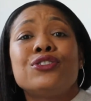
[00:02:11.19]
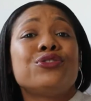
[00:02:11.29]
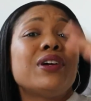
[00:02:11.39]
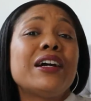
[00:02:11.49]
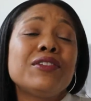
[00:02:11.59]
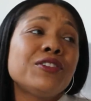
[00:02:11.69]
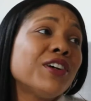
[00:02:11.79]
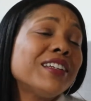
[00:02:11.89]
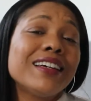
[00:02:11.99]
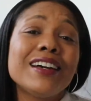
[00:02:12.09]
traveling
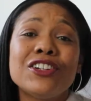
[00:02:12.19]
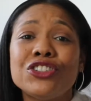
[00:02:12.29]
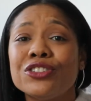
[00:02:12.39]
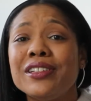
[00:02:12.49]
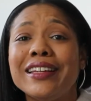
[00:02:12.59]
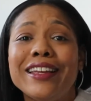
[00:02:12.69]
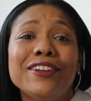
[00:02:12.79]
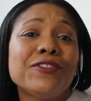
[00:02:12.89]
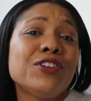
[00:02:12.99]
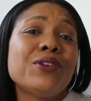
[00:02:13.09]
around the country to
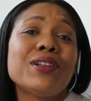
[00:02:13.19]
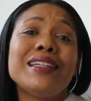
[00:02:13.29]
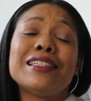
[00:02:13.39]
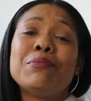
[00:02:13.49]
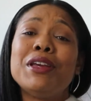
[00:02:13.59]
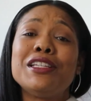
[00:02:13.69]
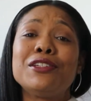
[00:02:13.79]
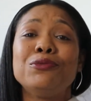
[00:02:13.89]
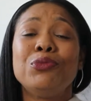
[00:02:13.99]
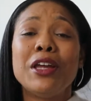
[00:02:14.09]
interview all these
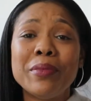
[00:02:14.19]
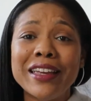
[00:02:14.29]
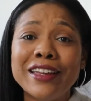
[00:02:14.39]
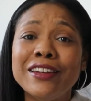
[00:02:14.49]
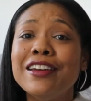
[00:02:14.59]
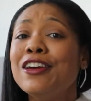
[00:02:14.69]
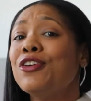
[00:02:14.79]
amazing women,